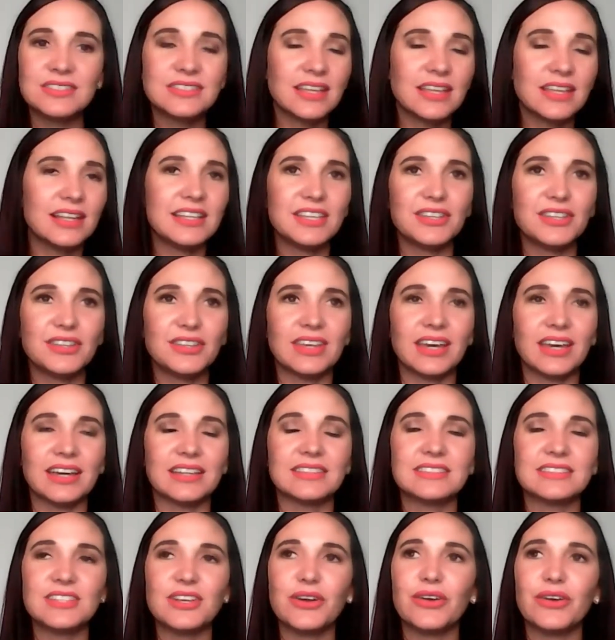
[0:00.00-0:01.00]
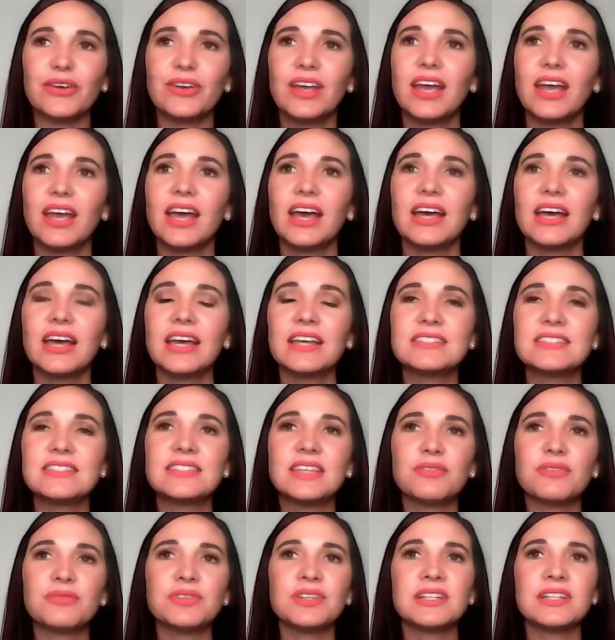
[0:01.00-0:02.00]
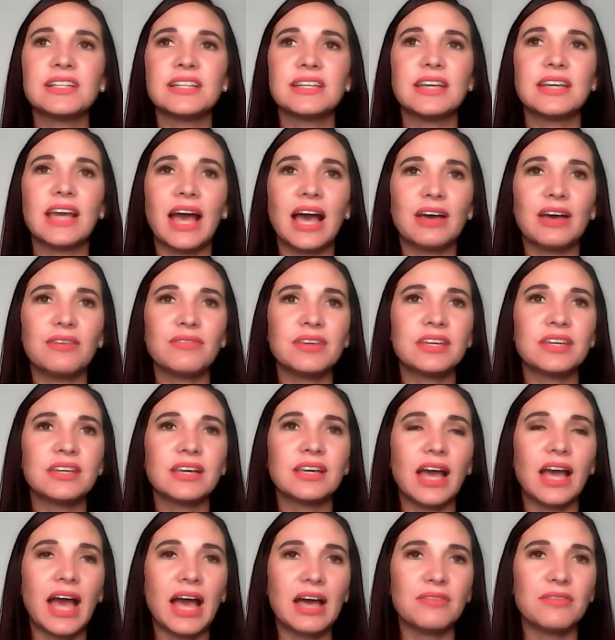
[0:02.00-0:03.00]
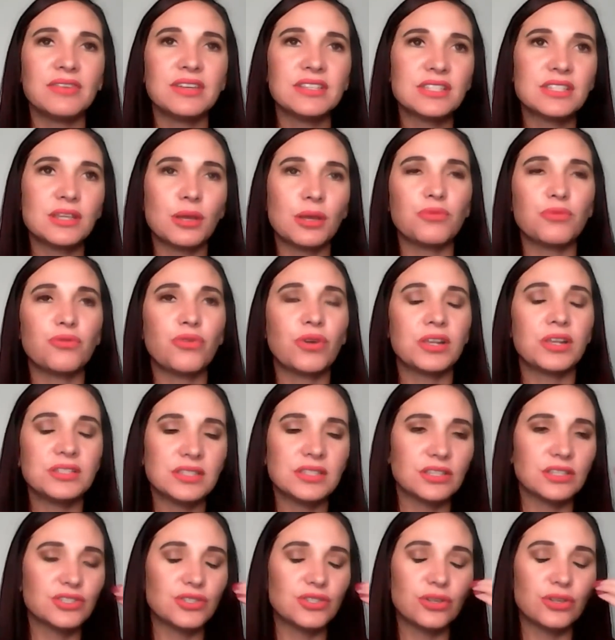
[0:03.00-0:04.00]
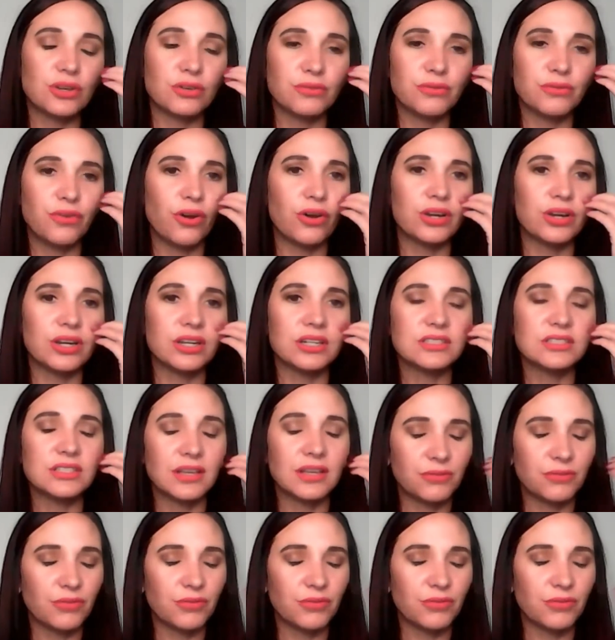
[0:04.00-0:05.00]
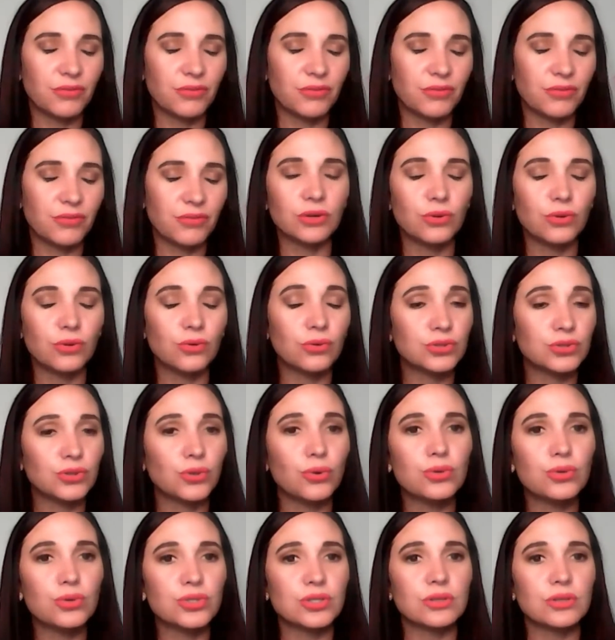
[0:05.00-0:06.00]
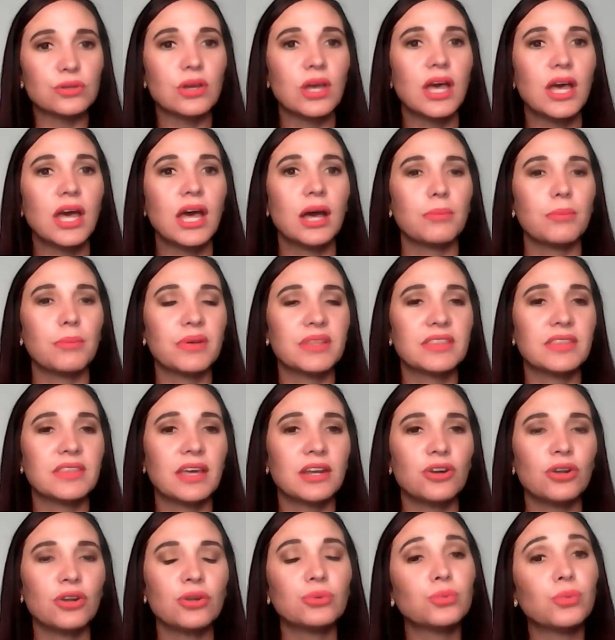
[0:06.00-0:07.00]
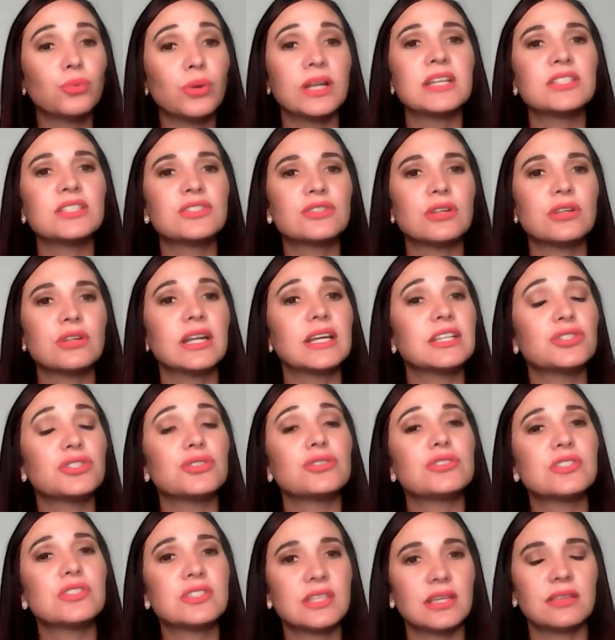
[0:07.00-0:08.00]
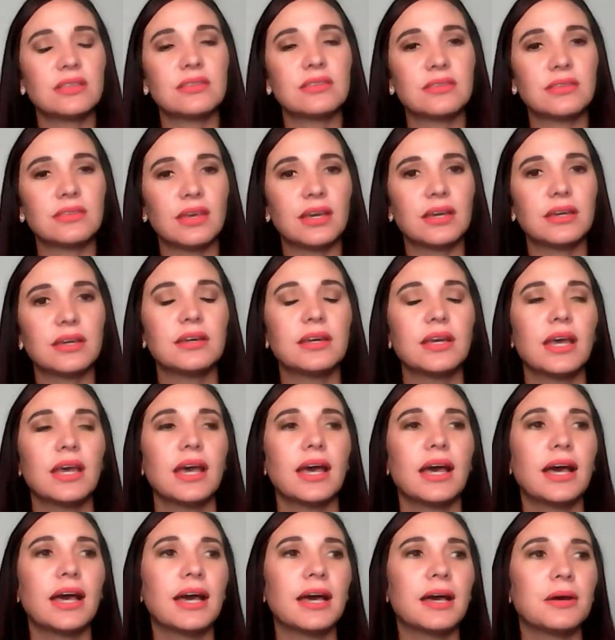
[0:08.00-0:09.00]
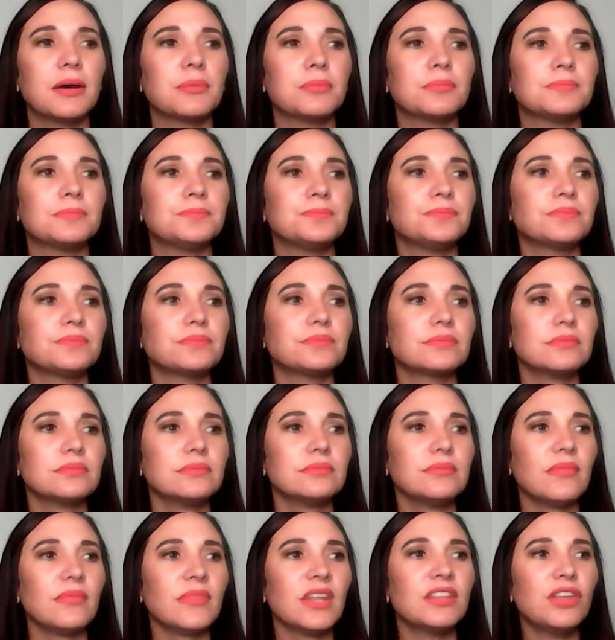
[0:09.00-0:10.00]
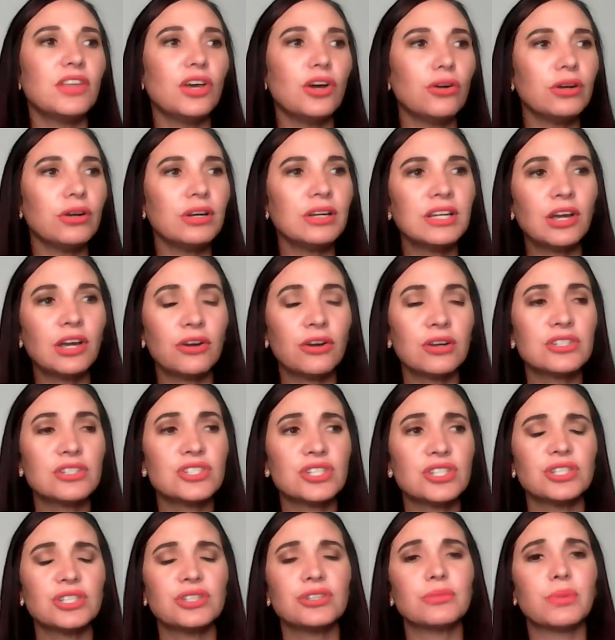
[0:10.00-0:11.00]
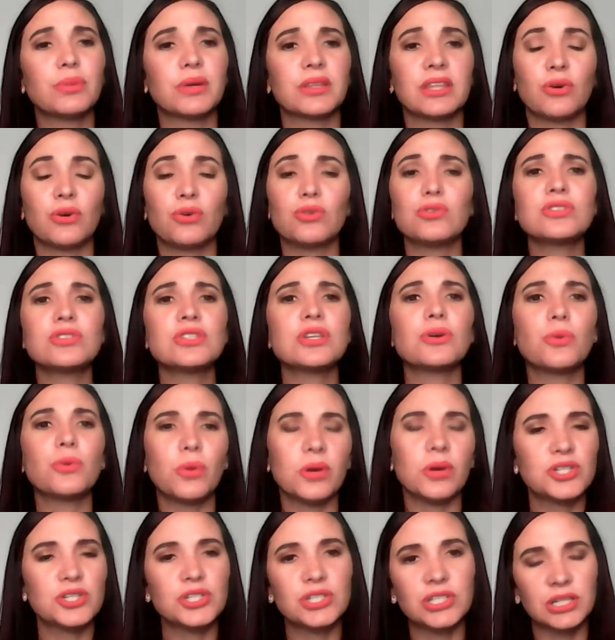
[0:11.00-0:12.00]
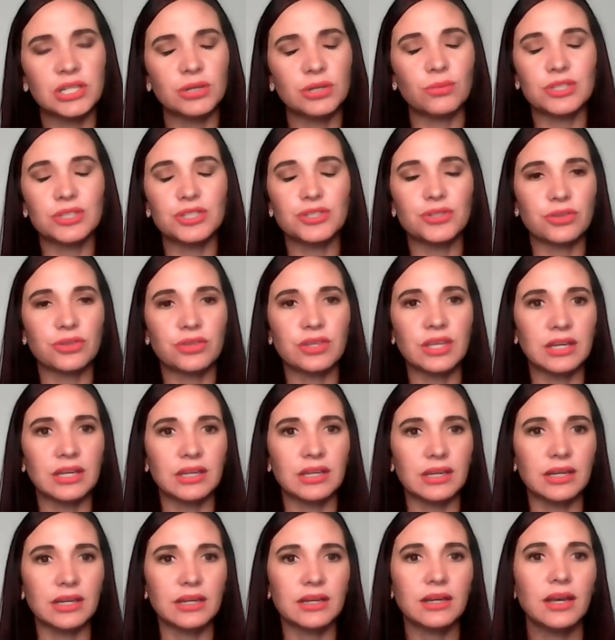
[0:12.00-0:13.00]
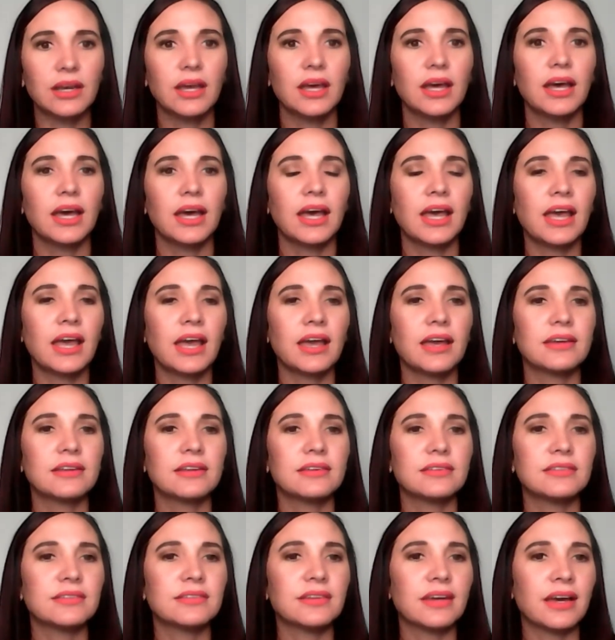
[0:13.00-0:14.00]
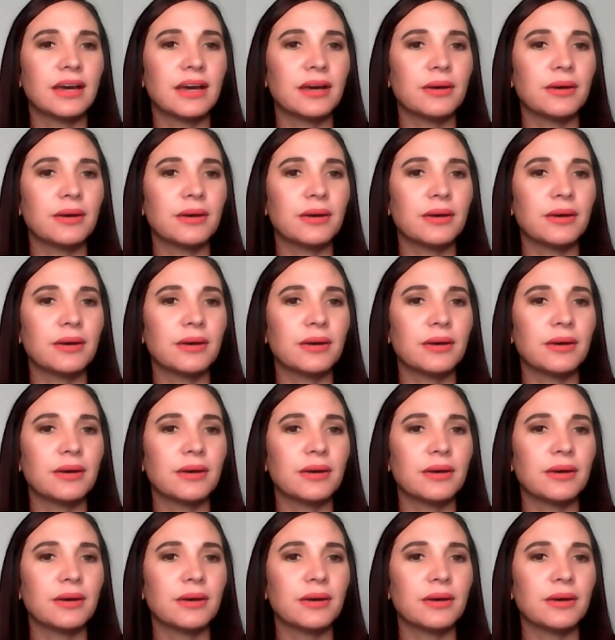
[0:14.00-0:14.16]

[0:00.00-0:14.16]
telling you that. So it's definitely having some friends that you can phone and friends that you can talk to, but they're not willing to let you sit there. They are encouraging you, but they're also questioning what you're thinking, and